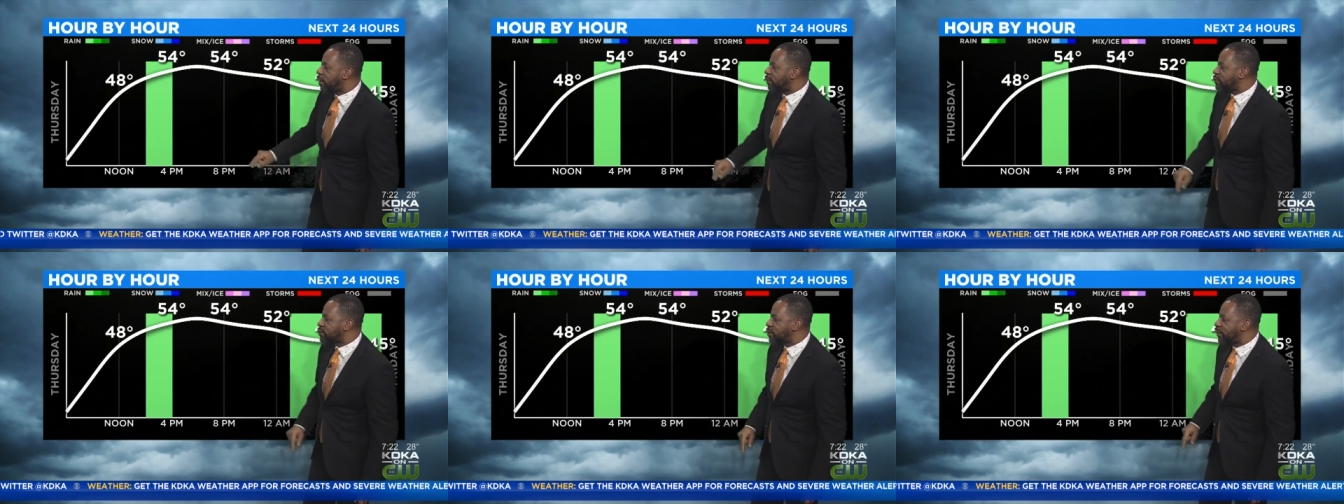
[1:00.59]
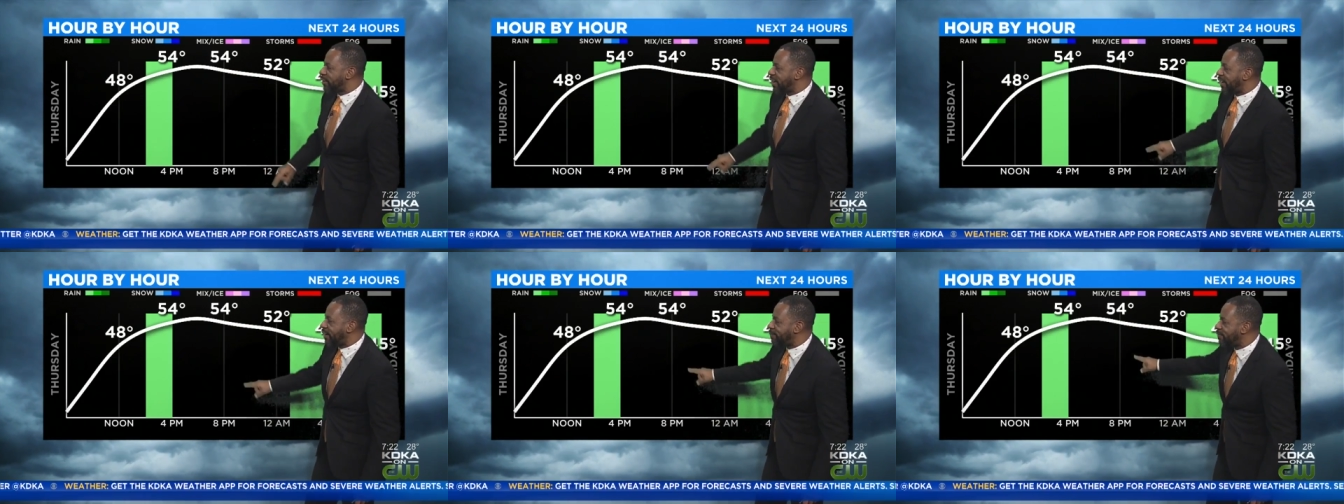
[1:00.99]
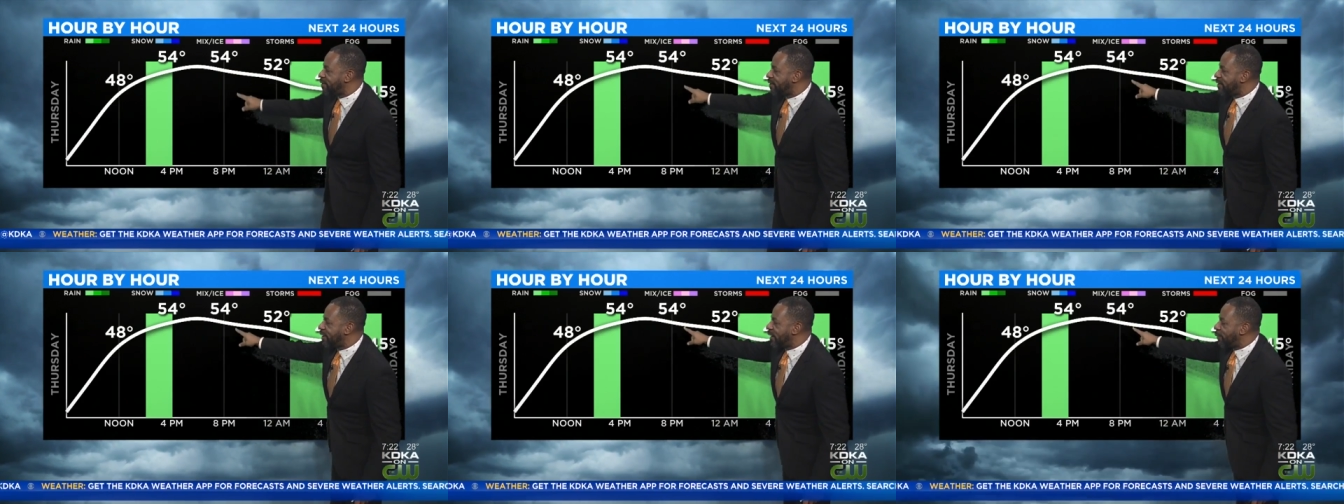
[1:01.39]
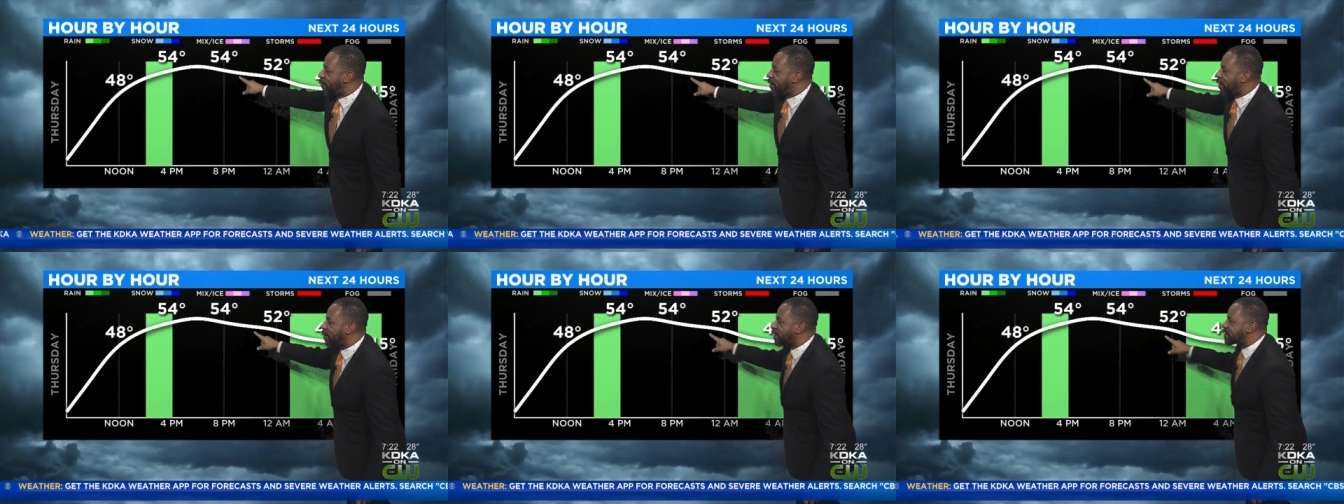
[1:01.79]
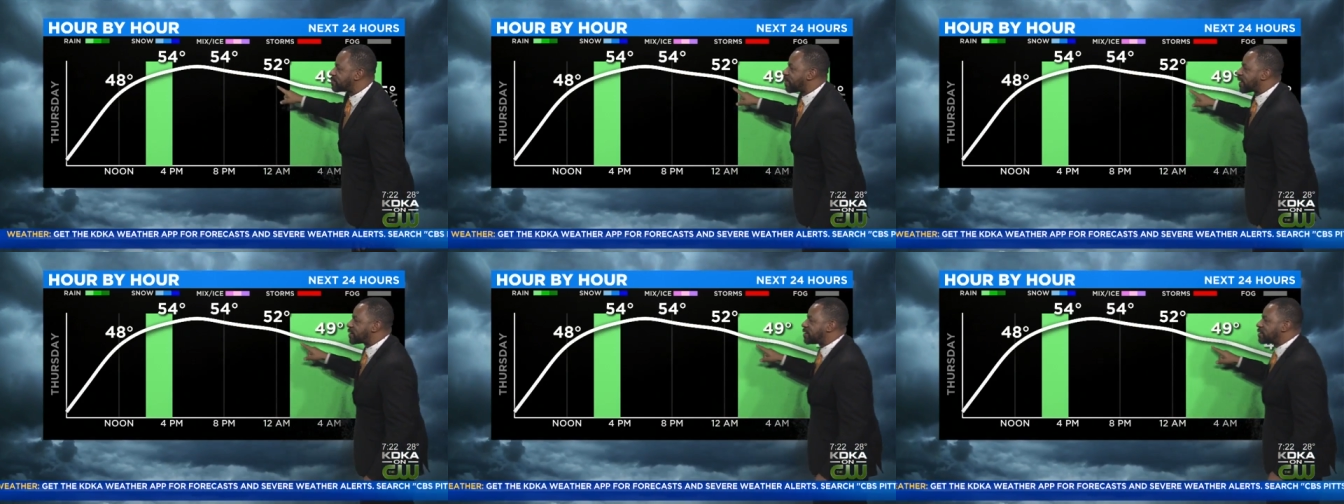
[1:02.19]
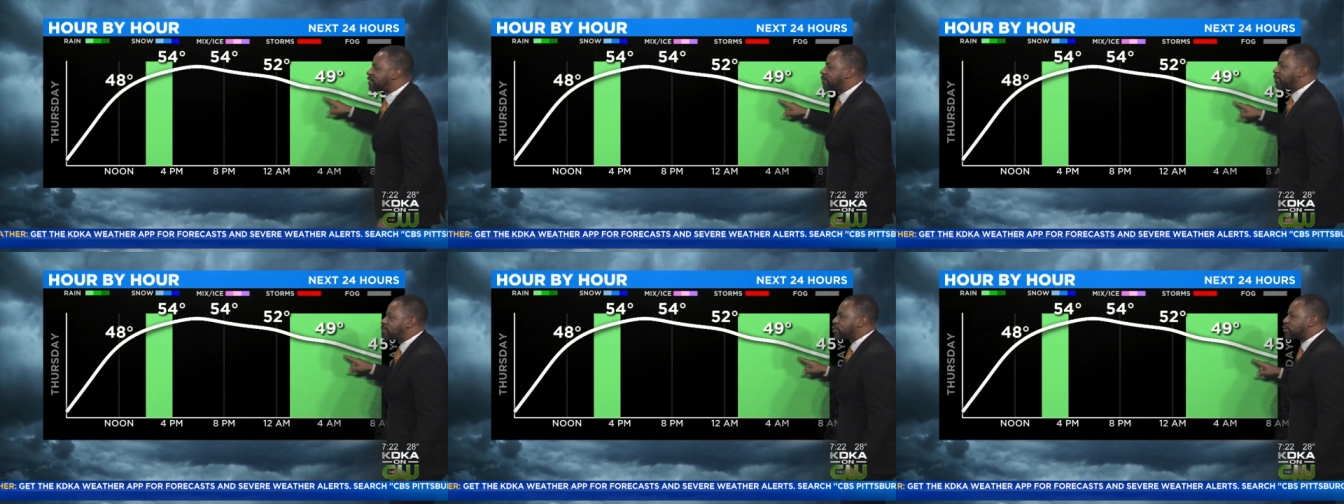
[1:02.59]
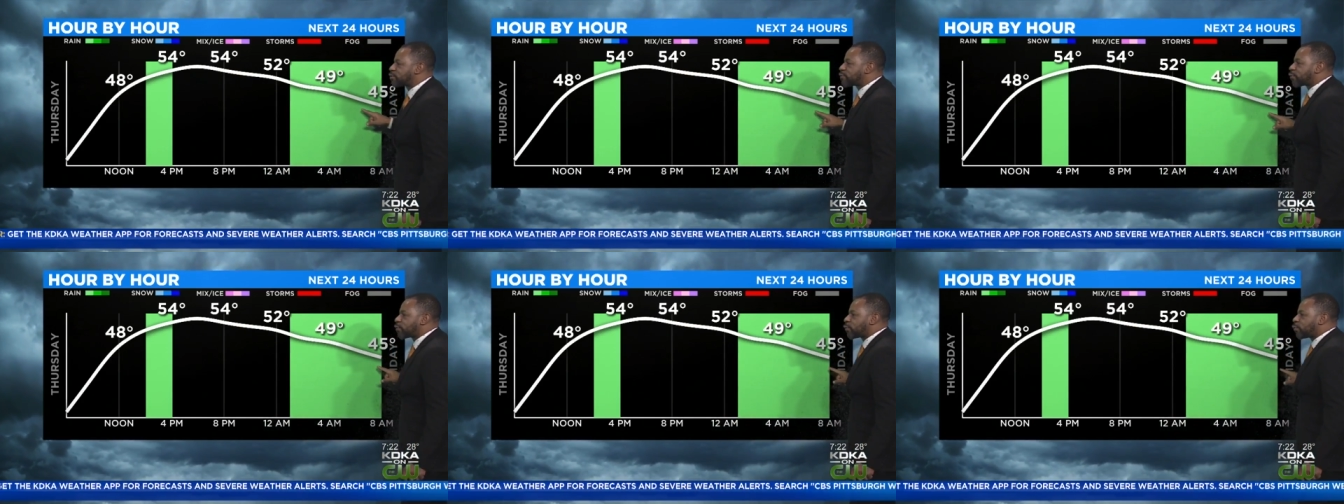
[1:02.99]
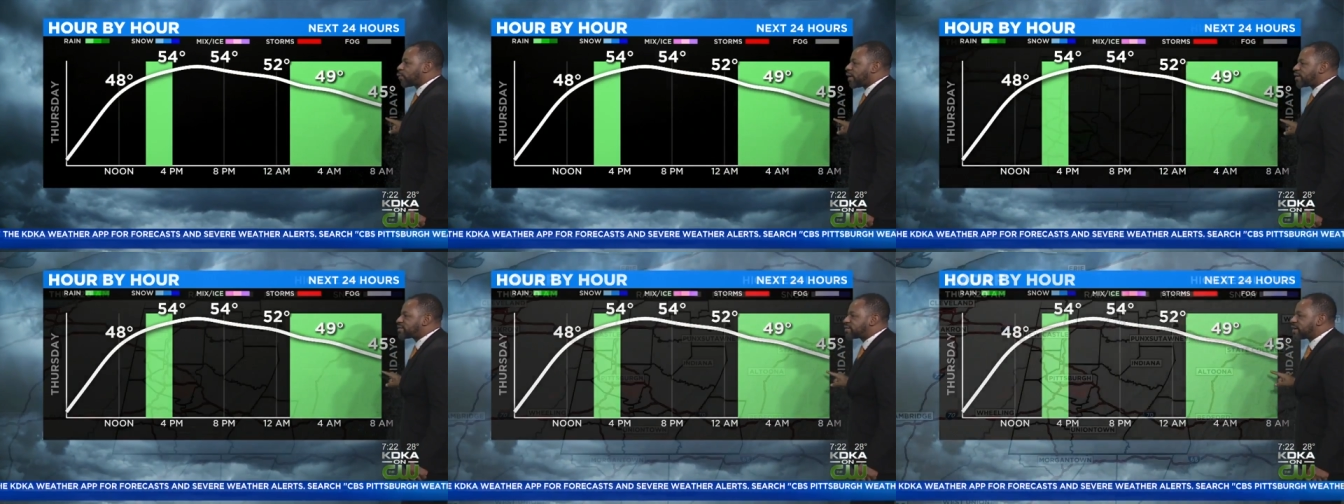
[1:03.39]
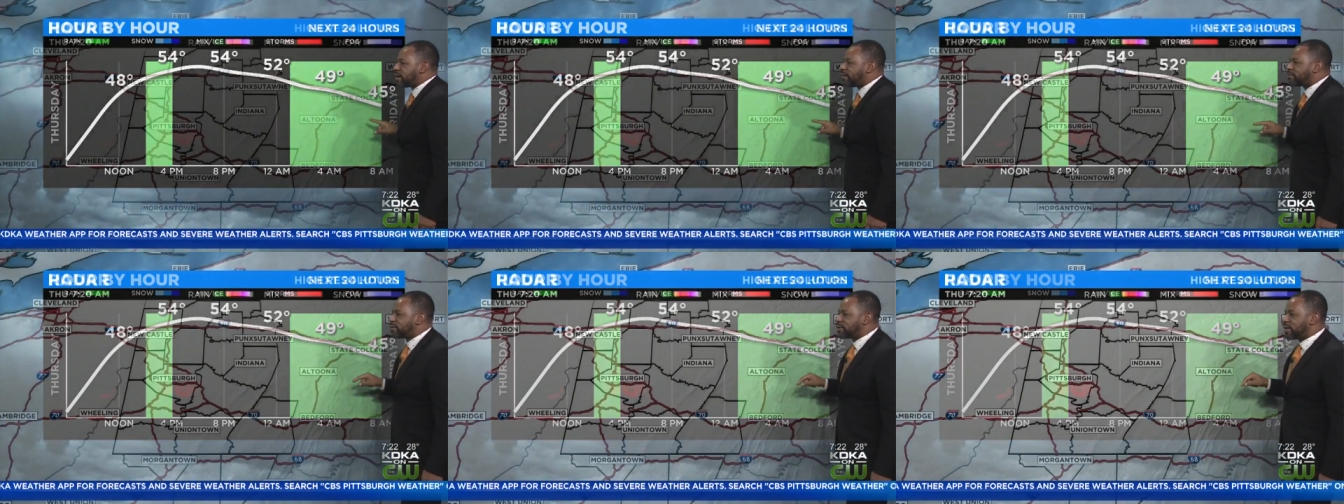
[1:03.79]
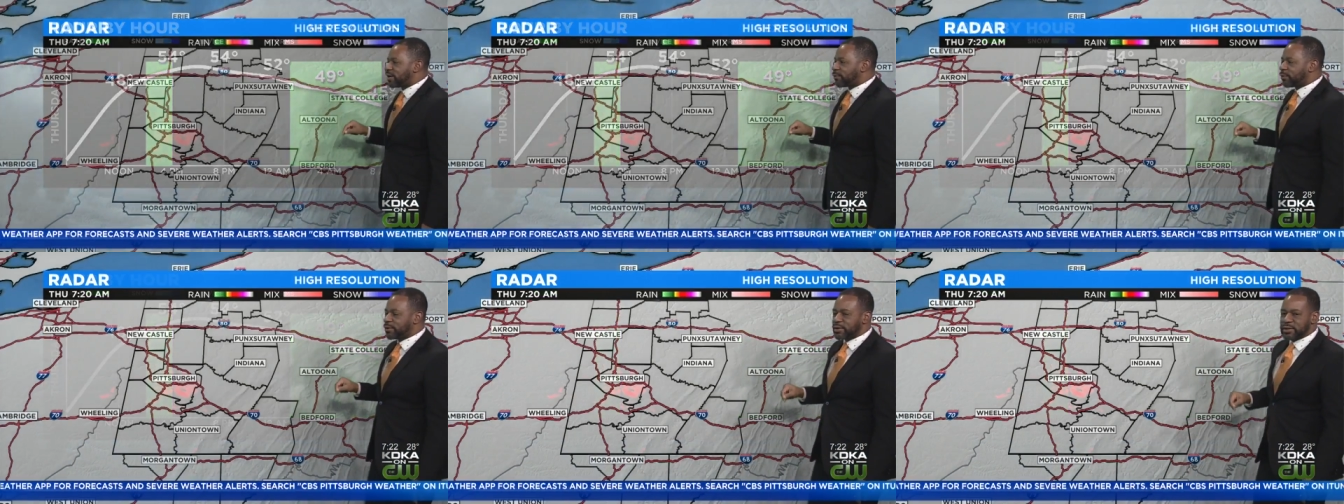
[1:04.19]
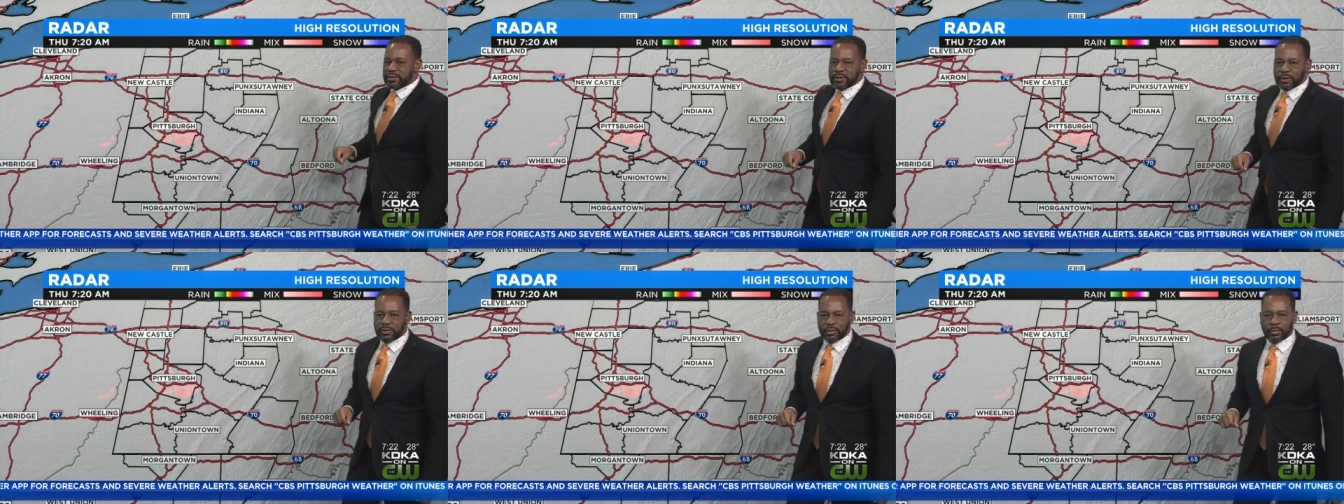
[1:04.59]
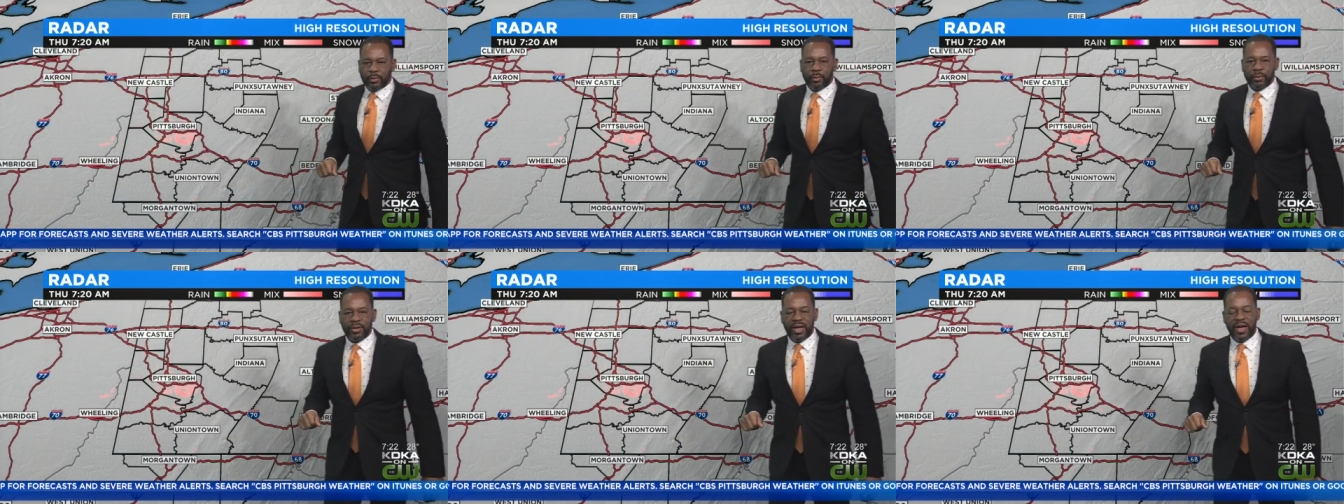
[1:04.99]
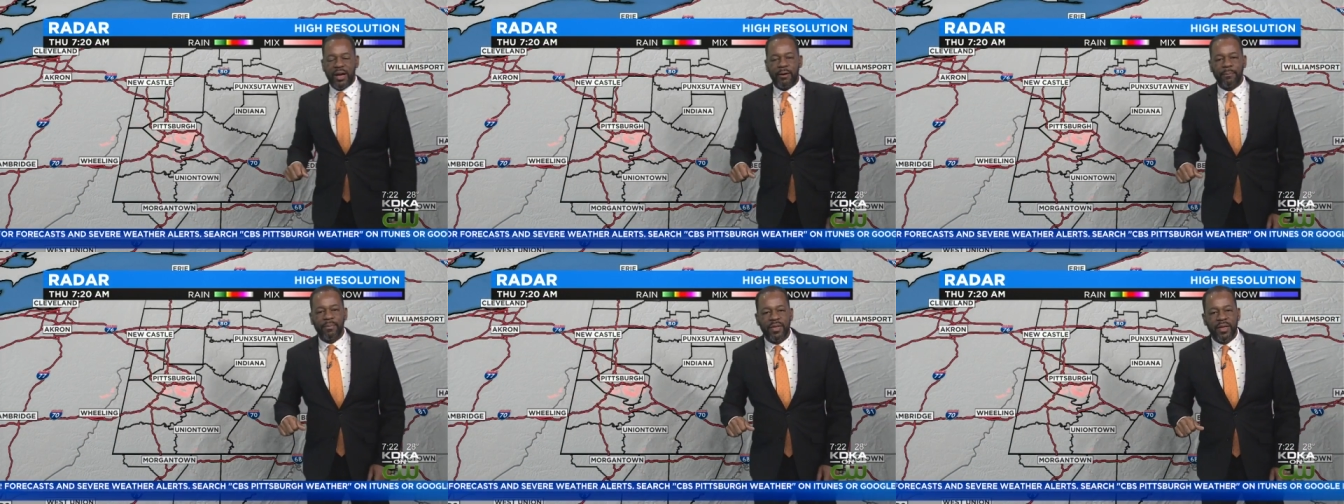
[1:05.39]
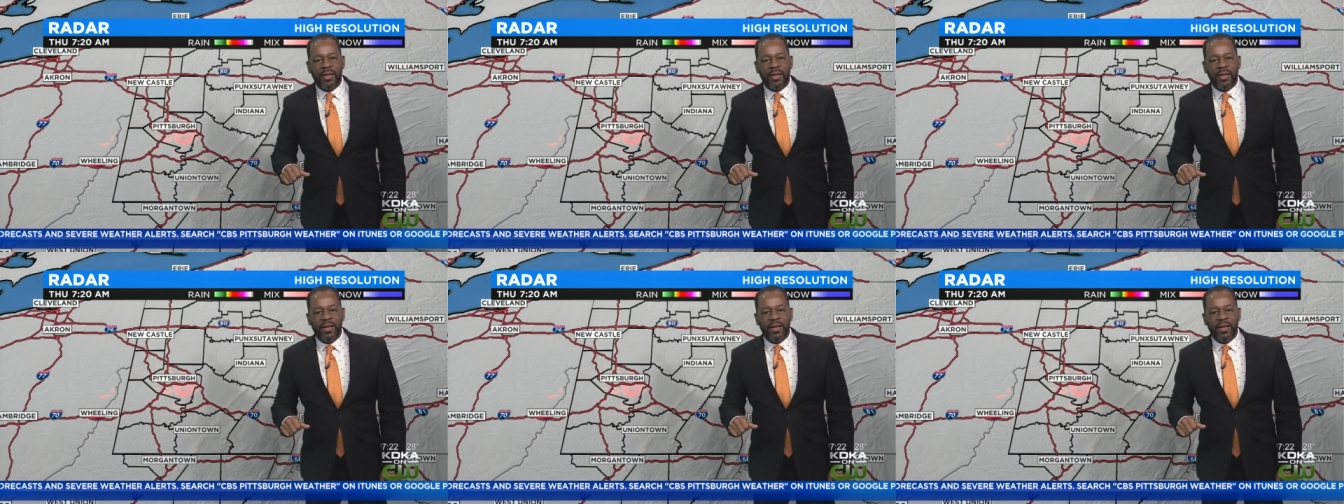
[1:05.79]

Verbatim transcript: also at 8. And we are expecting temperatures for the rest of the day really to start to cool down,